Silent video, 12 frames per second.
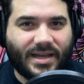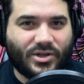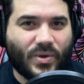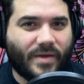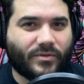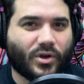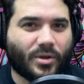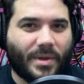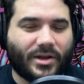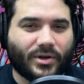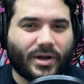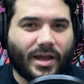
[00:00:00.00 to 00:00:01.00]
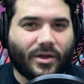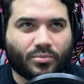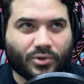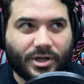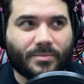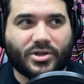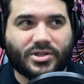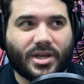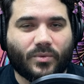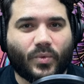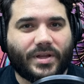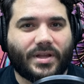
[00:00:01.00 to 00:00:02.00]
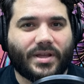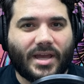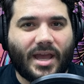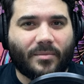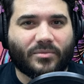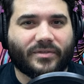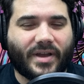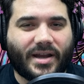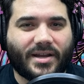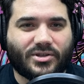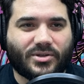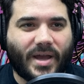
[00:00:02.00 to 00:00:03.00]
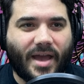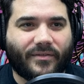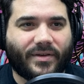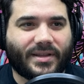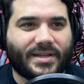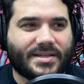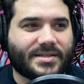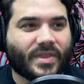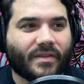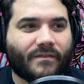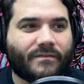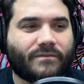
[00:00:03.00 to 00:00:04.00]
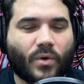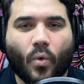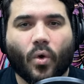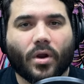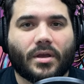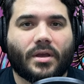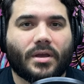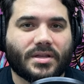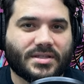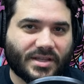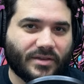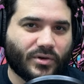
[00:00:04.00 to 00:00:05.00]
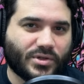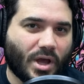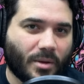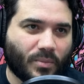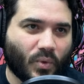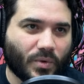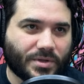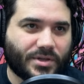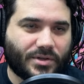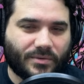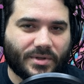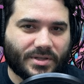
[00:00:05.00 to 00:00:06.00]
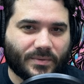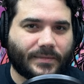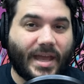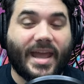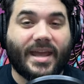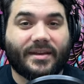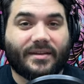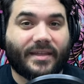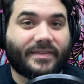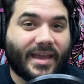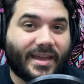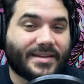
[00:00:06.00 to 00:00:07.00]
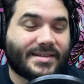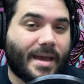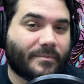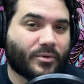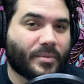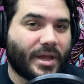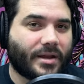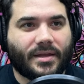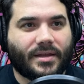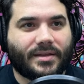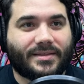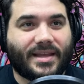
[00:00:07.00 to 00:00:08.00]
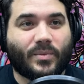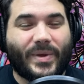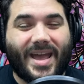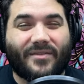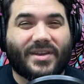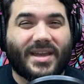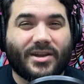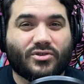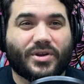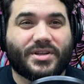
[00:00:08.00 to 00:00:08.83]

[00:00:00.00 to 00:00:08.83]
and you have your commander out, pretty much can win the game, provided you have at least 4 slivers on board to do this with, and that they can tap for mana. Then we have Kindred